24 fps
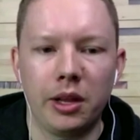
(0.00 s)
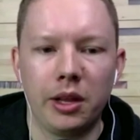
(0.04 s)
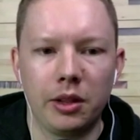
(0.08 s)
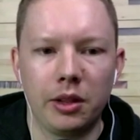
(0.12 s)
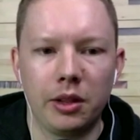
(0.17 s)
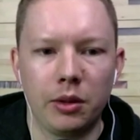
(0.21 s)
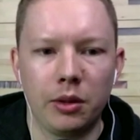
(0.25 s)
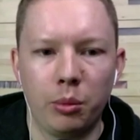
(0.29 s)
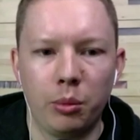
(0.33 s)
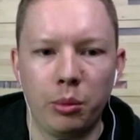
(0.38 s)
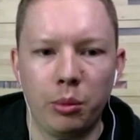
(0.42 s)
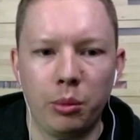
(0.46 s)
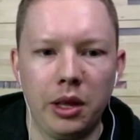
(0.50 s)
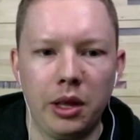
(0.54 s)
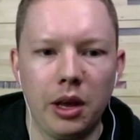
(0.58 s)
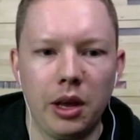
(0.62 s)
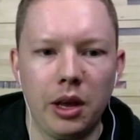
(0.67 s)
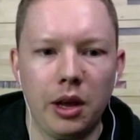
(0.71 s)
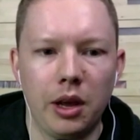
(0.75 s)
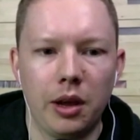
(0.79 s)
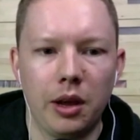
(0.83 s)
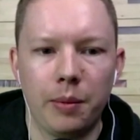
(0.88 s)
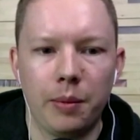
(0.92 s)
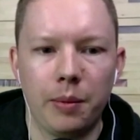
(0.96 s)
There will be
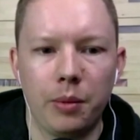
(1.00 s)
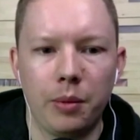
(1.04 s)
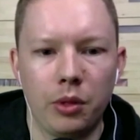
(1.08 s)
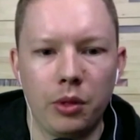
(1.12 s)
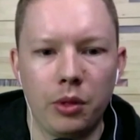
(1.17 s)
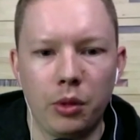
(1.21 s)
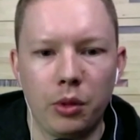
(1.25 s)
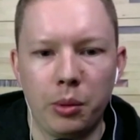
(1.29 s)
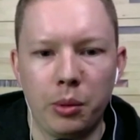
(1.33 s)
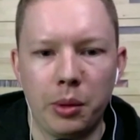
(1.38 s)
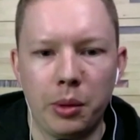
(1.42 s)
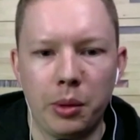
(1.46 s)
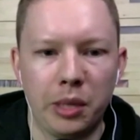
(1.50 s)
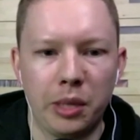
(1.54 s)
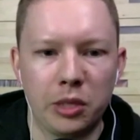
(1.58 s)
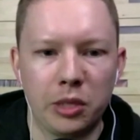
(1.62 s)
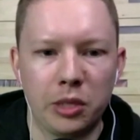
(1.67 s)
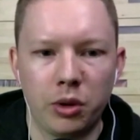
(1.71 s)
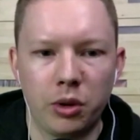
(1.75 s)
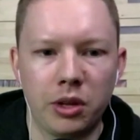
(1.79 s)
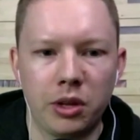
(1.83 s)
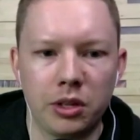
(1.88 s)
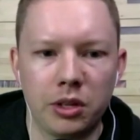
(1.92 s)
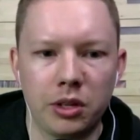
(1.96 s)
um, there'll be a place where
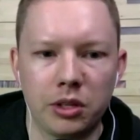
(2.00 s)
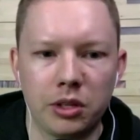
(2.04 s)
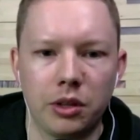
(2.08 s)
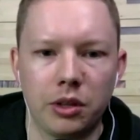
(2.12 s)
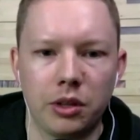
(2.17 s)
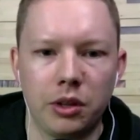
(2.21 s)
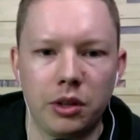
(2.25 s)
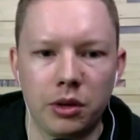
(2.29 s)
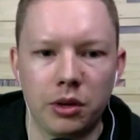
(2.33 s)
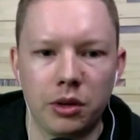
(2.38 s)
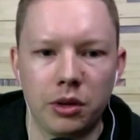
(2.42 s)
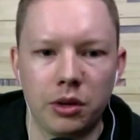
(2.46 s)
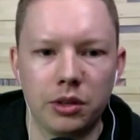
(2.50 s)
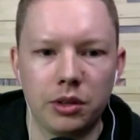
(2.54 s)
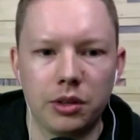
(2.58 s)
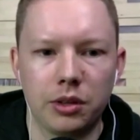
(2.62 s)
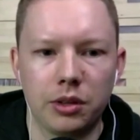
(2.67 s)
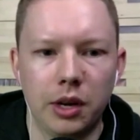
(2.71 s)
you can you can